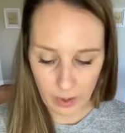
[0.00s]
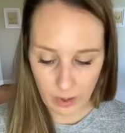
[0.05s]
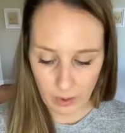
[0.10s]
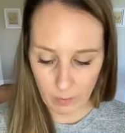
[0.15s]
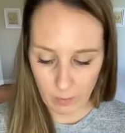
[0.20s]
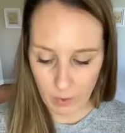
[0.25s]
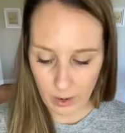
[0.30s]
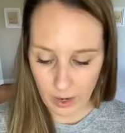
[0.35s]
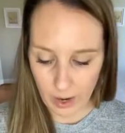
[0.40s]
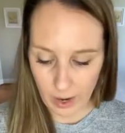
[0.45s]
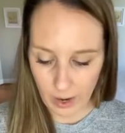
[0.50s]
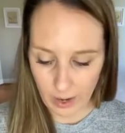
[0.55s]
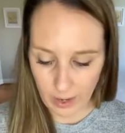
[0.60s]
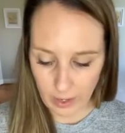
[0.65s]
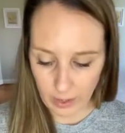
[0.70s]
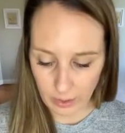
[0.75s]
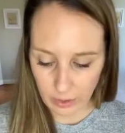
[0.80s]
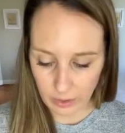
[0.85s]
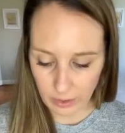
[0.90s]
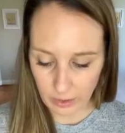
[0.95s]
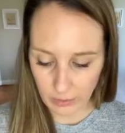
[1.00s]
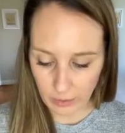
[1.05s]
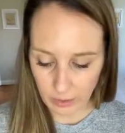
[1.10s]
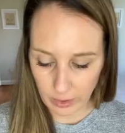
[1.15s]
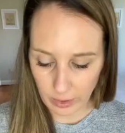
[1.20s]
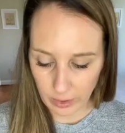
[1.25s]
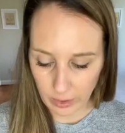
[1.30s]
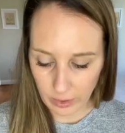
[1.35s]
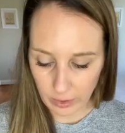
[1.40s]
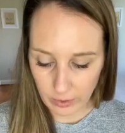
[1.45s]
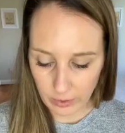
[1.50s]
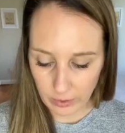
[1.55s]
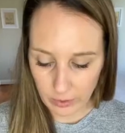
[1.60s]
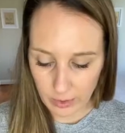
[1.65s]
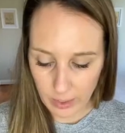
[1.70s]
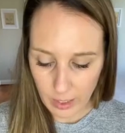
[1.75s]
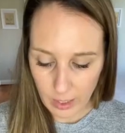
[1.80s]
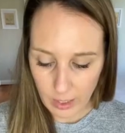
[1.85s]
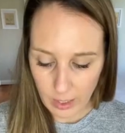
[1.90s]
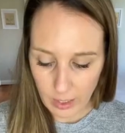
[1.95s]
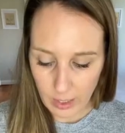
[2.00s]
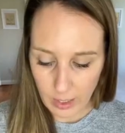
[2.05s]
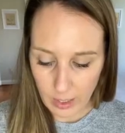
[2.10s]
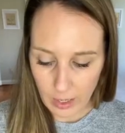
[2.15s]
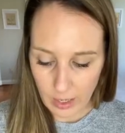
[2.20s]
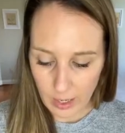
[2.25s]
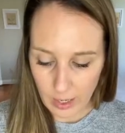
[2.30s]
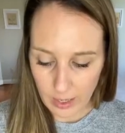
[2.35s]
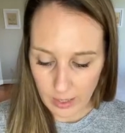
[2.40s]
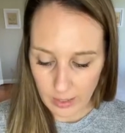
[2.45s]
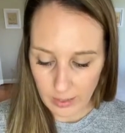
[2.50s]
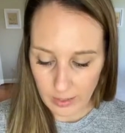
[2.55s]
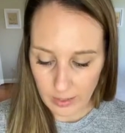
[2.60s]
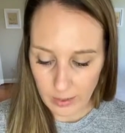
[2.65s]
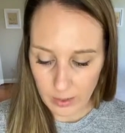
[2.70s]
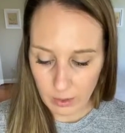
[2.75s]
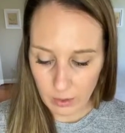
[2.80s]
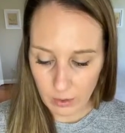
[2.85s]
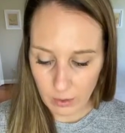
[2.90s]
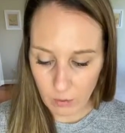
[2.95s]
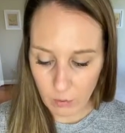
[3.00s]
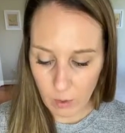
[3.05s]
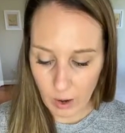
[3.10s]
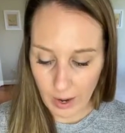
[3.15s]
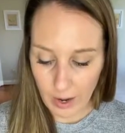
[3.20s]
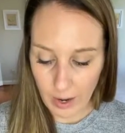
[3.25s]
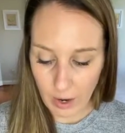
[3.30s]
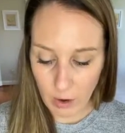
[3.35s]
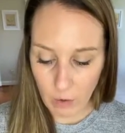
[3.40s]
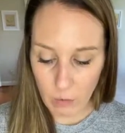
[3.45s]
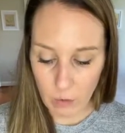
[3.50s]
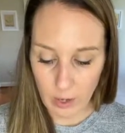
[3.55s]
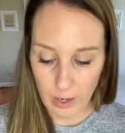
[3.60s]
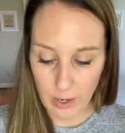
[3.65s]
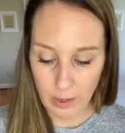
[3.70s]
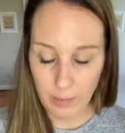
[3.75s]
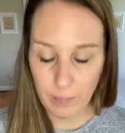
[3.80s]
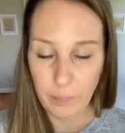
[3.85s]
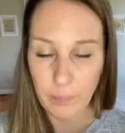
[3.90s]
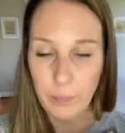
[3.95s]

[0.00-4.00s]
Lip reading: What I usually will use is Y01,